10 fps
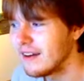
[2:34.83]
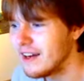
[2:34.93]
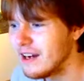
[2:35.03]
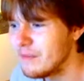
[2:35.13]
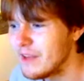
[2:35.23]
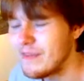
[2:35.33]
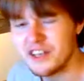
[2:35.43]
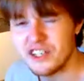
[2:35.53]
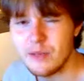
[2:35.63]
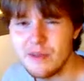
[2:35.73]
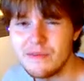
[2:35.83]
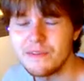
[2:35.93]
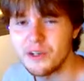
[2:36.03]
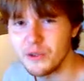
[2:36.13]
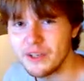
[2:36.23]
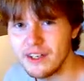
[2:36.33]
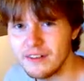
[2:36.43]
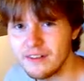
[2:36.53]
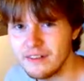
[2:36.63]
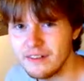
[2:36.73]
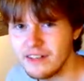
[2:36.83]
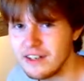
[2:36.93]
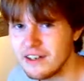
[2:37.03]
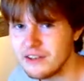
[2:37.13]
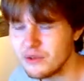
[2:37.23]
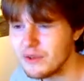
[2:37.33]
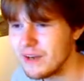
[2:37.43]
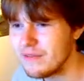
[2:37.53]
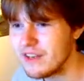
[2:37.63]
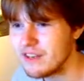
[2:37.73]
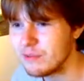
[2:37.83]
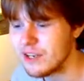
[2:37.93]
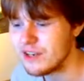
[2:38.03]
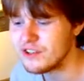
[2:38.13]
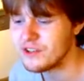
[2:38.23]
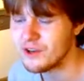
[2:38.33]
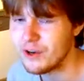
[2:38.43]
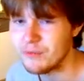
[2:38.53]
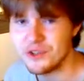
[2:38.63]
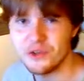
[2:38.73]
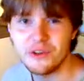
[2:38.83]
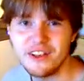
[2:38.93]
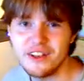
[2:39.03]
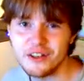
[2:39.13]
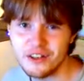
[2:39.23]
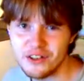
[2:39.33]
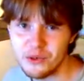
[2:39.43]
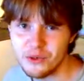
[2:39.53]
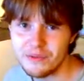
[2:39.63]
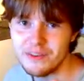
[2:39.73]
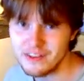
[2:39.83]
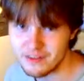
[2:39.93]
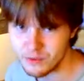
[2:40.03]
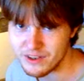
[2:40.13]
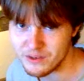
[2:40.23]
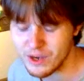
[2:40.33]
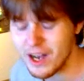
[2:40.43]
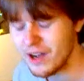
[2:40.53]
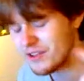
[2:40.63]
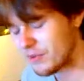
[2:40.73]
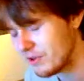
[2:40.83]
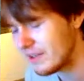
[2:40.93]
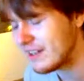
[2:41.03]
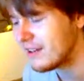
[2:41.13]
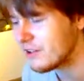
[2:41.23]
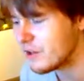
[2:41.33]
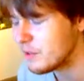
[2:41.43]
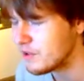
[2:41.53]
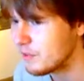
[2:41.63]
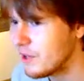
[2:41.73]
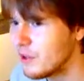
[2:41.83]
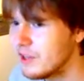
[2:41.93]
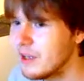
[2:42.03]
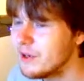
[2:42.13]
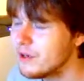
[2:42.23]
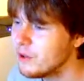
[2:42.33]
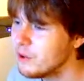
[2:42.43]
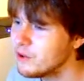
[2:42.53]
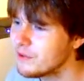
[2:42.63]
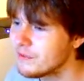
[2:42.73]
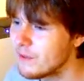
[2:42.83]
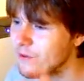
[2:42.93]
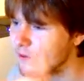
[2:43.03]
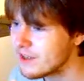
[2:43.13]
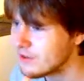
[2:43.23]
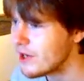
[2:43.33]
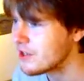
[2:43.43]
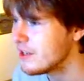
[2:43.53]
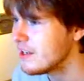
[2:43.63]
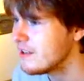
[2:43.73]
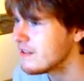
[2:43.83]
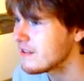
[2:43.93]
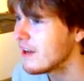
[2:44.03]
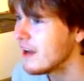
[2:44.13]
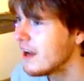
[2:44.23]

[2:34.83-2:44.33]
Um, they've actually been following the uh, 25 Days of Bleach, so I'm sure that you're going to do it for this one as well. So put it down in the comments below and let me know who your favorite resurrection is.